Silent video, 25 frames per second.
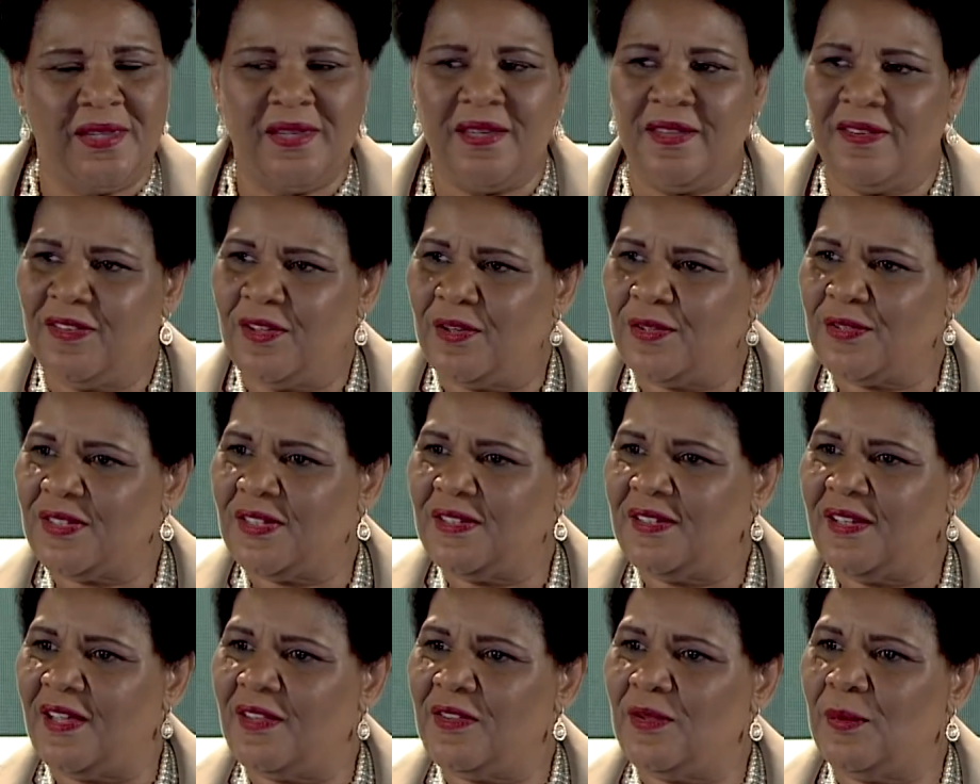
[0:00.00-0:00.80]
There's
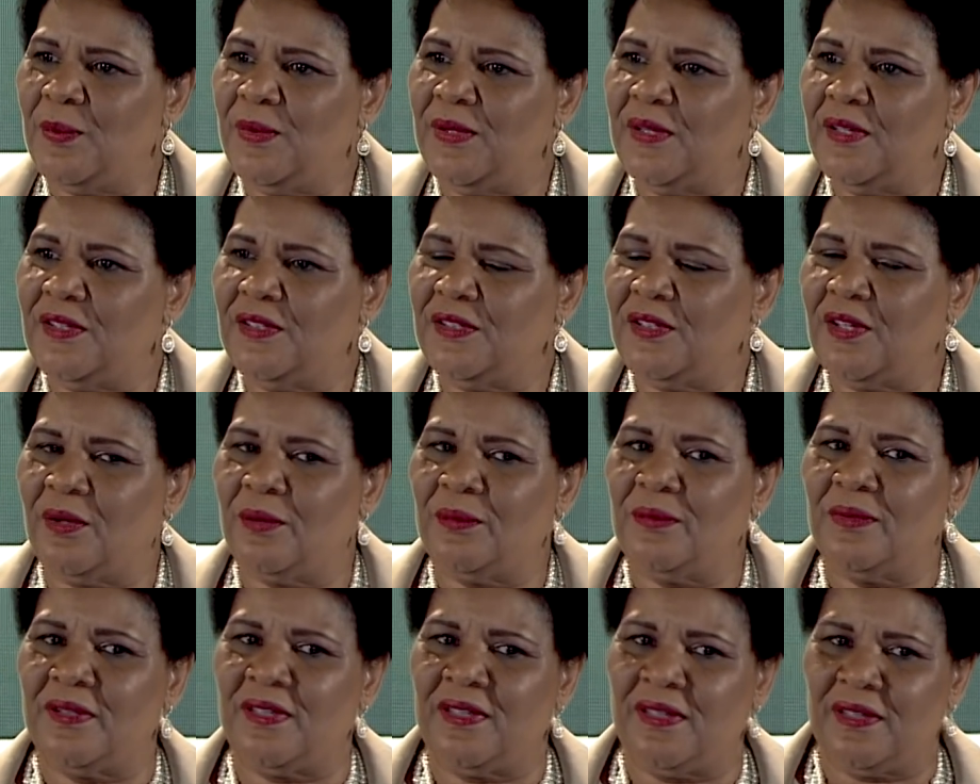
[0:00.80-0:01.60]
another building
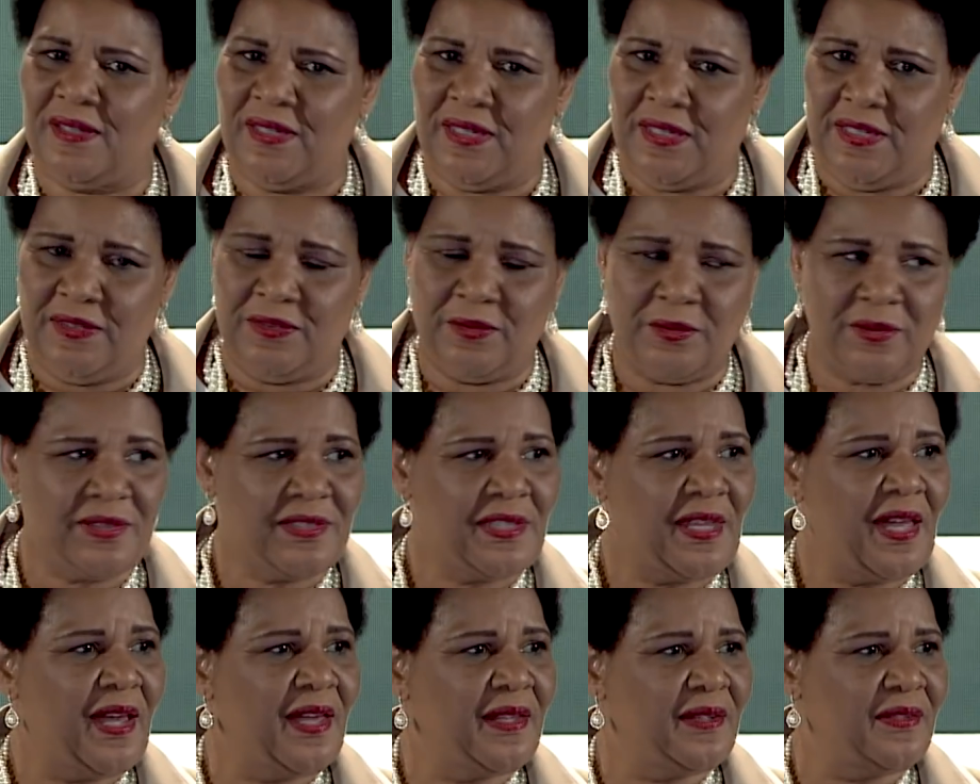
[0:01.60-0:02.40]
on the either
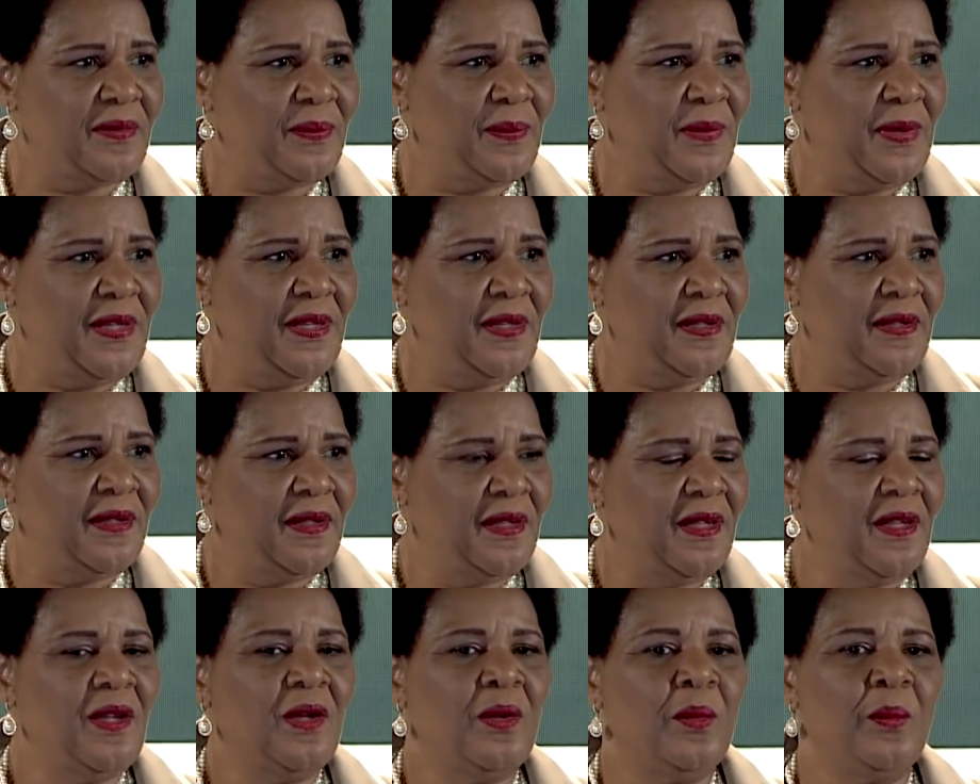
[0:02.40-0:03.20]
side of me.
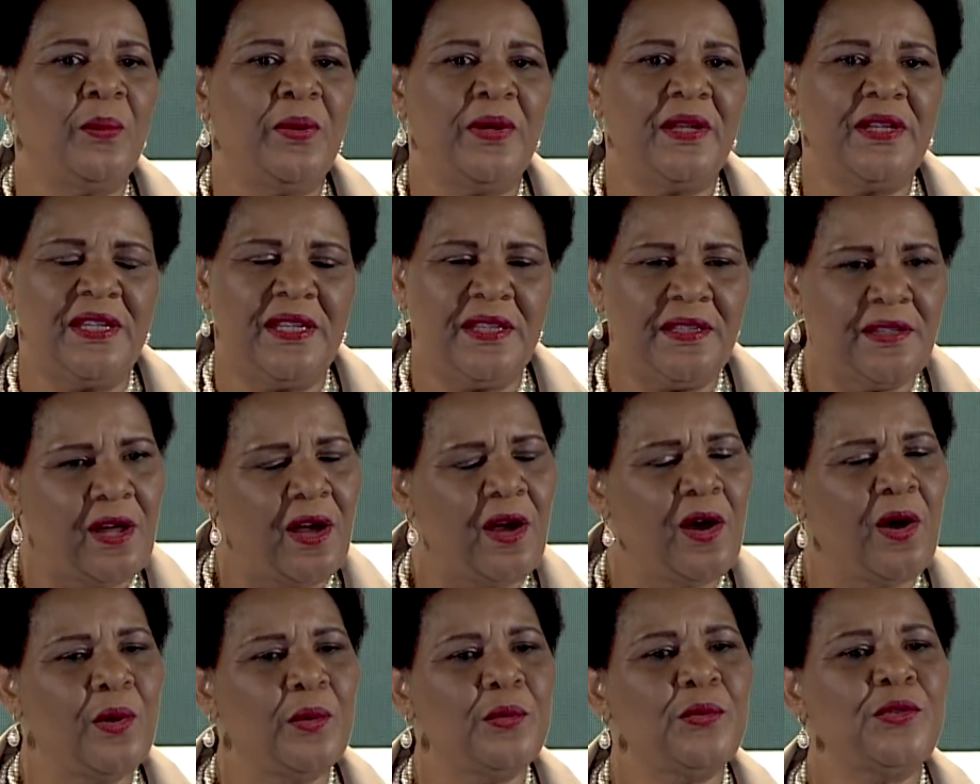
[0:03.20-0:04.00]
But in
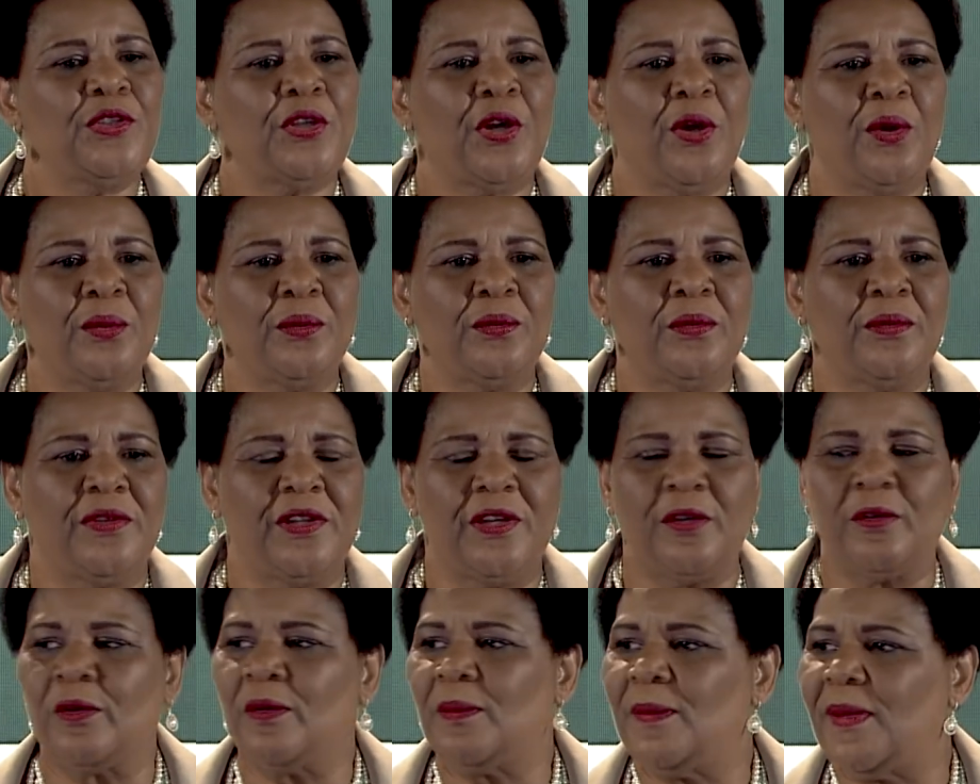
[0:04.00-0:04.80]
all total,
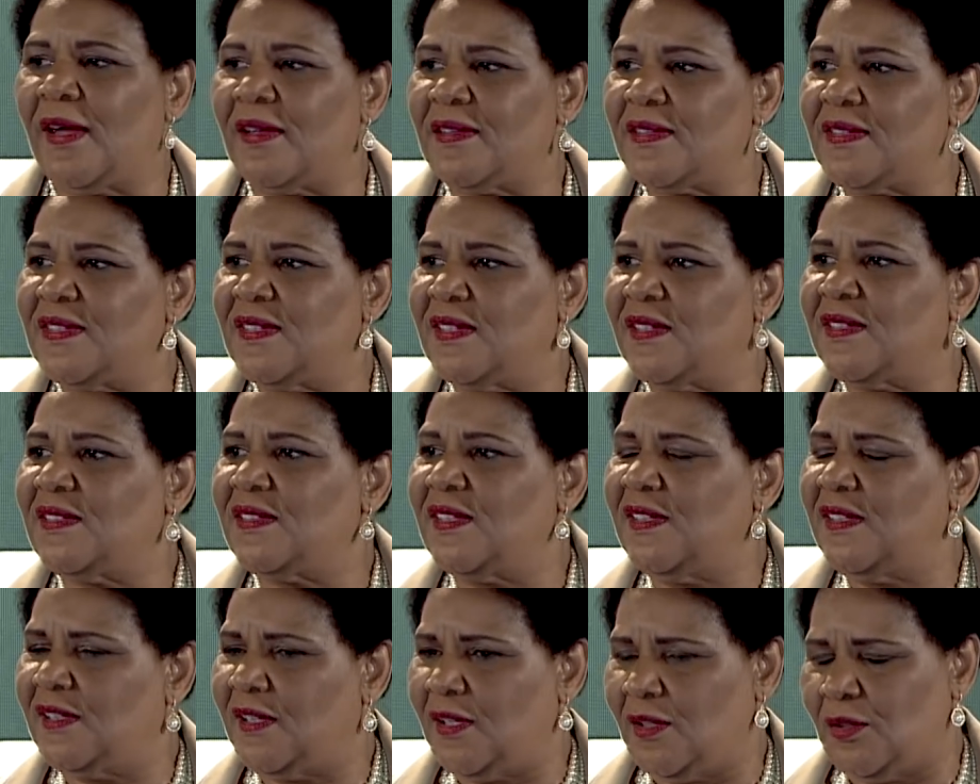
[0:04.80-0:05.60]
there were about
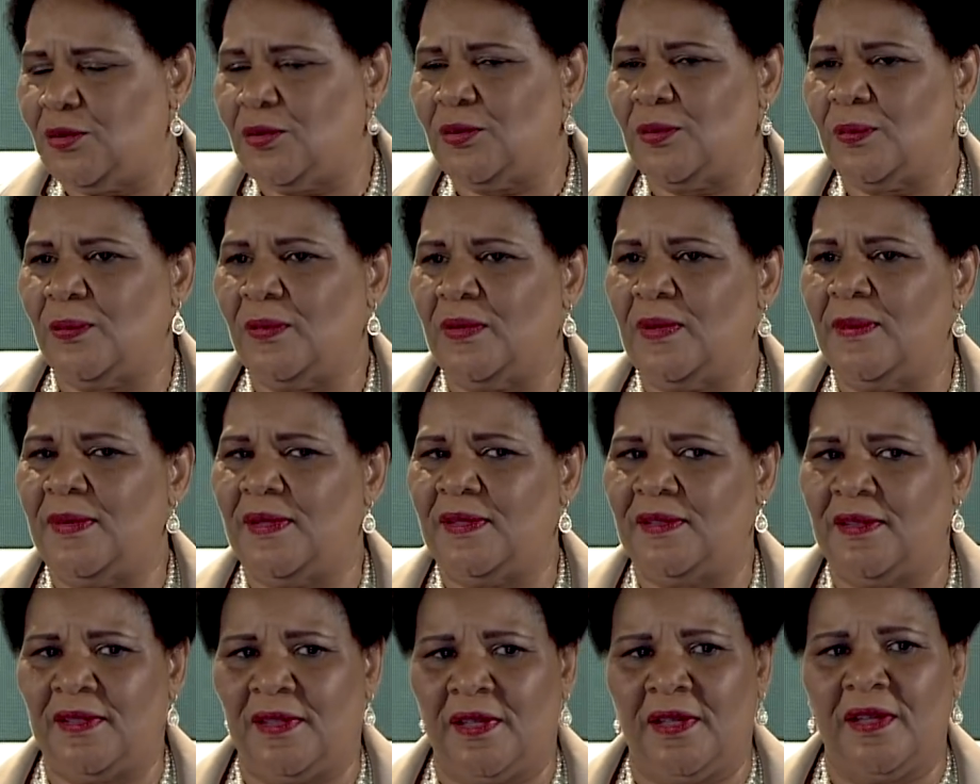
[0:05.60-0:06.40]
1,600
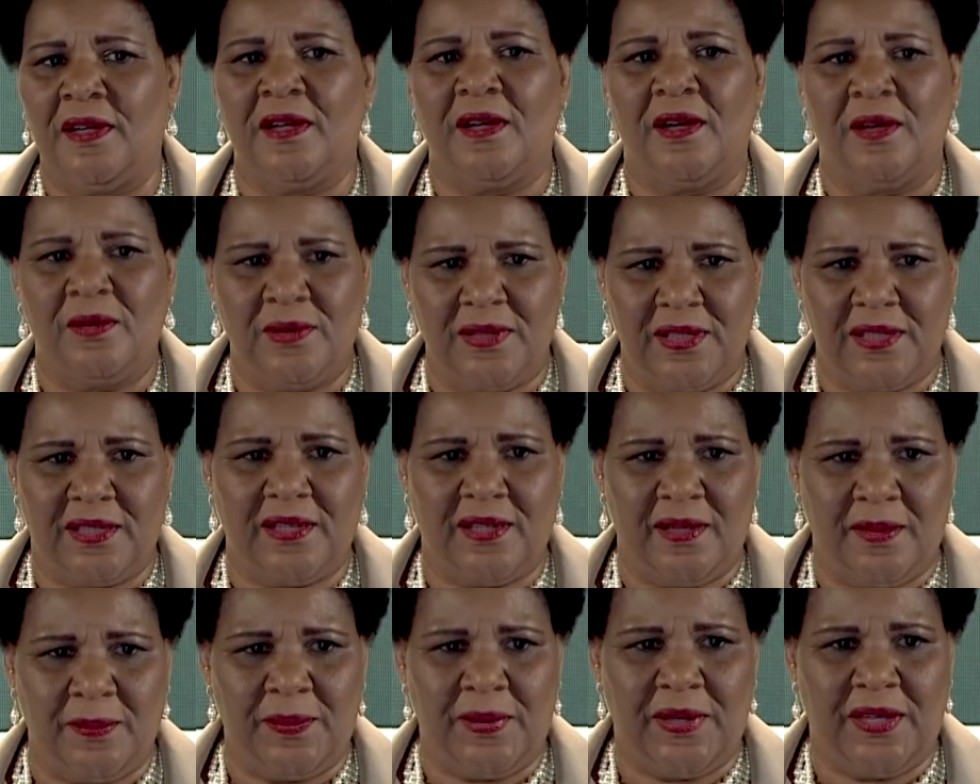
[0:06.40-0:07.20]
women on that
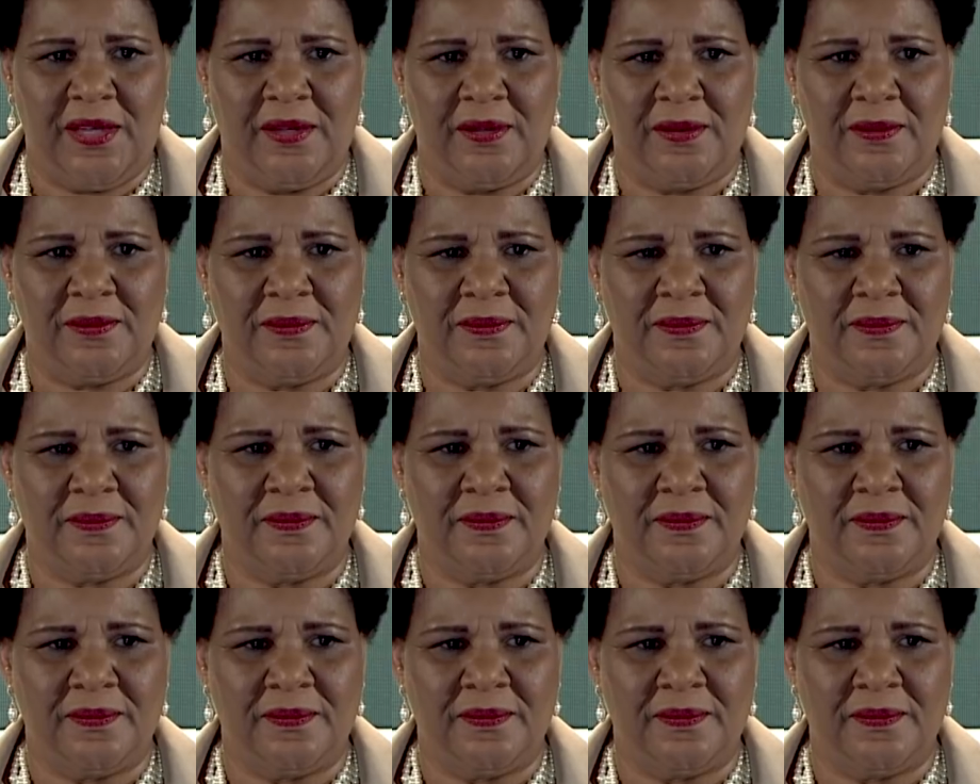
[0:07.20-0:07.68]
compound.